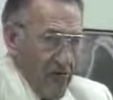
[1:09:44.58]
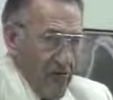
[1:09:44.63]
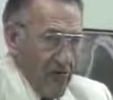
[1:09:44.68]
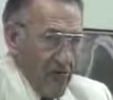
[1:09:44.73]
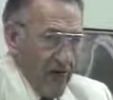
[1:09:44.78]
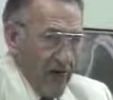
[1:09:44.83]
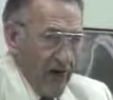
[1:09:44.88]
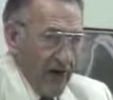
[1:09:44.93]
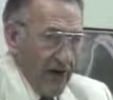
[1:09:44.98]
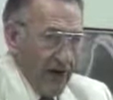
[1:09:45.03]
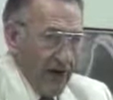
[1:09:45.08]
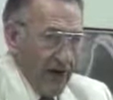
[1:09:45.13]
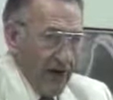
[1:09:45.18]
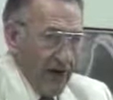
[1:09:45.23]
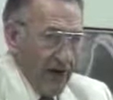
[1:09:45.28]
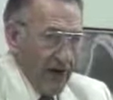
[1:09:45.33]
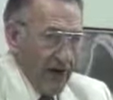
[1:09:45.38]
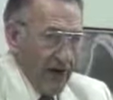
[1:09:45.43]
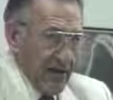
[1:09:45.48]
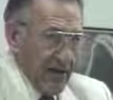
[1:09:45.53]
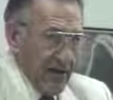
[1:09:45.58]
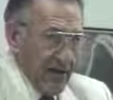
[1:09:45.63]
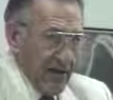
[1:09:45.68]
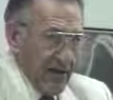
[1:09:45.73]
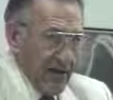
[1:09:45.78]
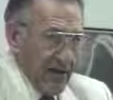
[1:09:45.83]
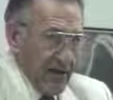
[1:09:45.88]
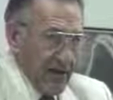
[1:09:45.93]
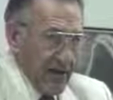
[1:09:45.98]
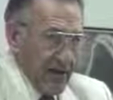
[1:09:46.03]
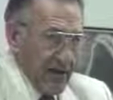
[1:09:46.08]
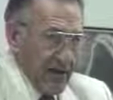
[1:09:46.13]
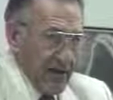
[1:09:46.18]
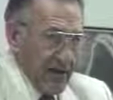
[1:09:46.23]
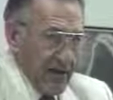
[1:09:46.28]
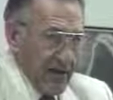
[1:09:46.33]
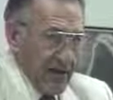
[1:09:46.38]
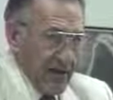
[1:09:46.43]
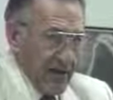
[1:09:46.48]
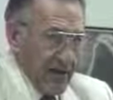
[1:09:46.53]
Who got in?
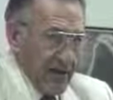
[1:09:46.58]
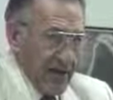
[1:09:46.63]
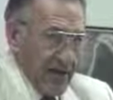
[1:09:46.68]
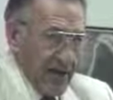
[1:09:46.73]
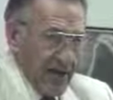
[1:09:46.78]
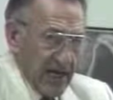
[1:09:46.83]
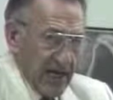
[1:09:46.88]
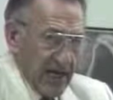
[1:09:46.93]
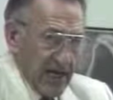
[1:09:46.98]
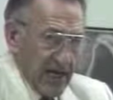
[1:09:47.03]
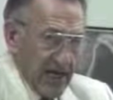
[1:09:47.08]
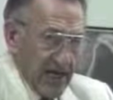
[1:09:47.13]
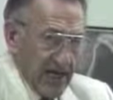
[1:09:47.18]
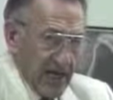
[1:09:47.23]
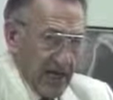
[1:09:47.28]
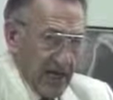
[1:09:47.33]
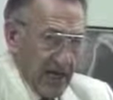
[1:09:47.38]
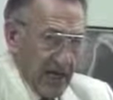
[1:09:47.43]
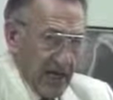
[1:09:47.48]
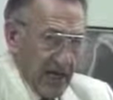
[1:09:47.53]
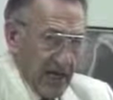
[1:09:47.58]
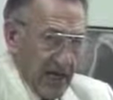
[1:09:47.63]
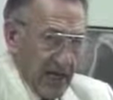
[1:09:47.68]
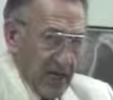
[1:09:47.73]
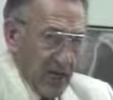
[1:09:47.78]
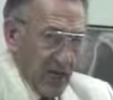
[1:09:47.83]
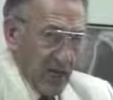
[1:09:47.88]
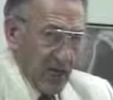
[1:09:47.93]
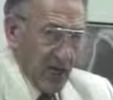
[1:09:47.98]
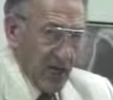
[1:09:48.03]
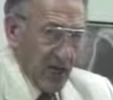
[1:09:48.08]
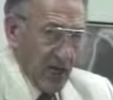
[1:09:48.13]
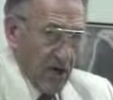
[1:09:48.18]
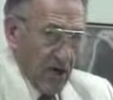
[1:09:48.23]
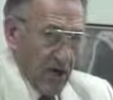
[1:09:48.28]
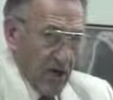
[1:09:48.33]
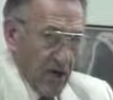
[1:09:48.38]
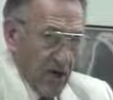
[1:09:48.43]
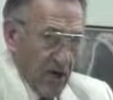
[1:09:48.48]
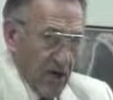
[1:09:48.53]
And Dayton had more
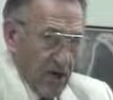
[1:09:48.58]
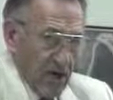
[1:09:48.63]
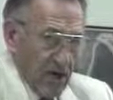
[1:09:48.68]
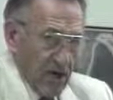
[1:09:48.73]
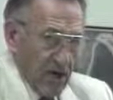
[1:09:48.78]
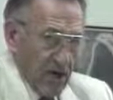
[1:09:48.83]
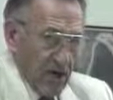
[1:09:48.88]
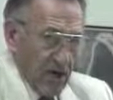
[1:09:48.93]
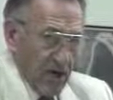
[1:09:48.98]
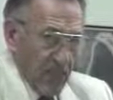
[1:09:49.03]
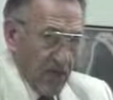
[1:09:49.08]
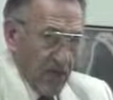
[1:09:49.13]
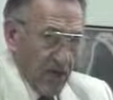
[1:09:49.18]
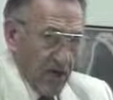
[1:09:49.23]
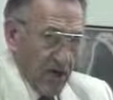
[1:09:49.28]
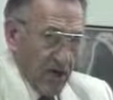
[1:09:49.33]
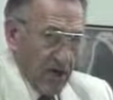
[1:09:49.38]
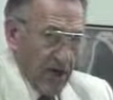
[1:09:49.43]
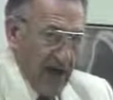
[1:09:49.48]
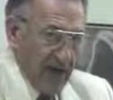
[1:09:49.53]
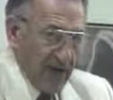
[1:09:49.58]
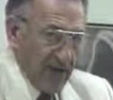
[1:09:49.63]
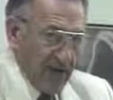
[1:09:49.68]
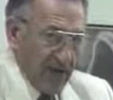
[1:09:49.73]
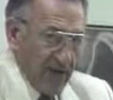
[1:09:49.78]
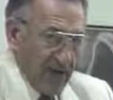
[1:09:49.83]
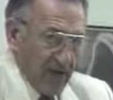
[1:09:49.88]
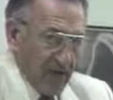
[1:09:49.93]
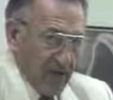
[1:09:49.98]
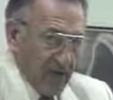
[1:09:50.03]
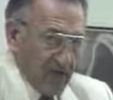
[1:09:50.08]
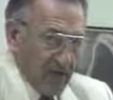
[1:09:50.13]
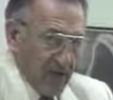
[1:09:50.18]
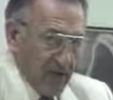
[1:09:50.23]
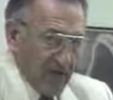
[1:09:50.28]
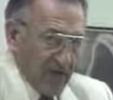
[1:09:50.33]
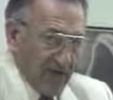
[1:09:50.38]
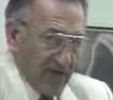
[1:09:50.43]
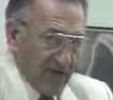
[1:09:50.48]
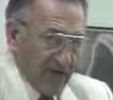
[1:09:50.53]
pornographic picture
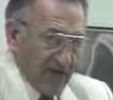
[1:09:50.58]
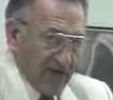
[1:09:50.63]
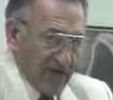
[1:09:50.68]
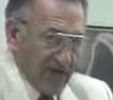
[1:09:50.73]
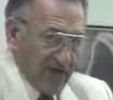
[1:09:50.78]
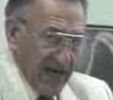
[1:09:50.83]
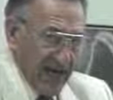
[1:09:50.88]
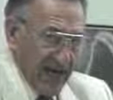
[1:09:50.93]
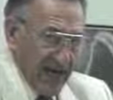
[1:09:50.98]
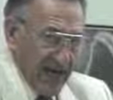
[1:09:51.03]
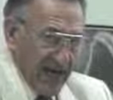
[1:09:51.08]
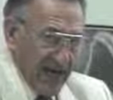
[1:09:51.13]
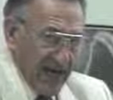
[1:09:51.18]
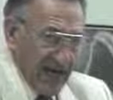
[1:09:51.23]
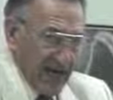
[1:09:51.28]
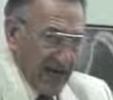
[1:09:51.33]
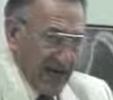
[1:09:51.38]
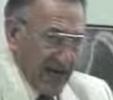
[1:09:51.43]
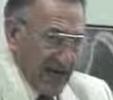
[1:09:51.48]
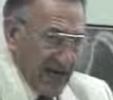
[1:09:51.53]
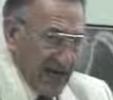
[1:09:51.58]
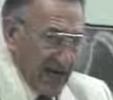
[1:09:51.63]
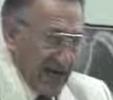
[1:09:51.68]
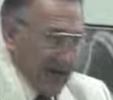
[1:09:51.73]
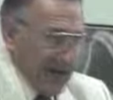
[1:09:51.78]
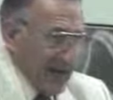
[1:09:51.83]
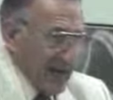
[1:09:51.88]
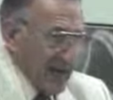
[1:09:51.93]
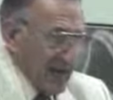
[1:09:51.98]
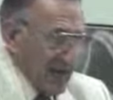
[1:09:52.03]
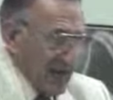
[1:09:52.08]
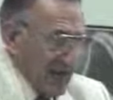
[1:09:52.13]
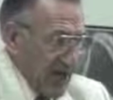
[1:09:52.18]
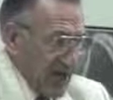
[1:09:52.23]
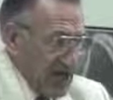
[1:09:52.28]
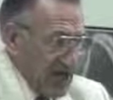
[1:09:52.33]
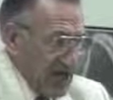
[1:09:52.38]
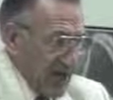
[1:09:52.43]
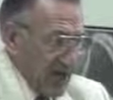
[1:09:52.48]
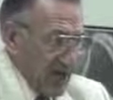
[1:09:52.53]
shows advertised than any paper in the
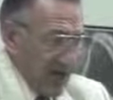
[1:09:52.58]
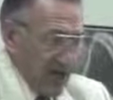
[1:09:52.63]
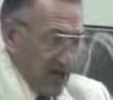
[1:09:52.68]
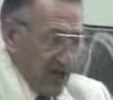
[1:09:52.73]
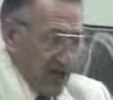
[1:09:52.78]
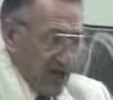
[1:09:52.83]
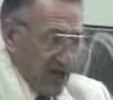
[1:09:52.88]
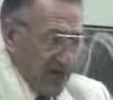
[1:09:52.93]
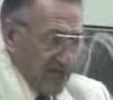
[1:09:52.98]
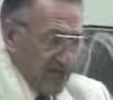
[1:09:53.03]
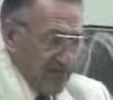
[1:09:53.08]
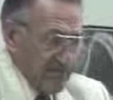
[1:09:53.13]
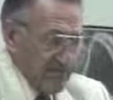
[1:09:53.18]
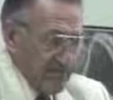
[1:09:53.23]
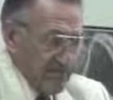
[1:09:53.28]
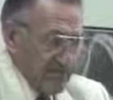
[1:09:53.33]
nation I'd run across.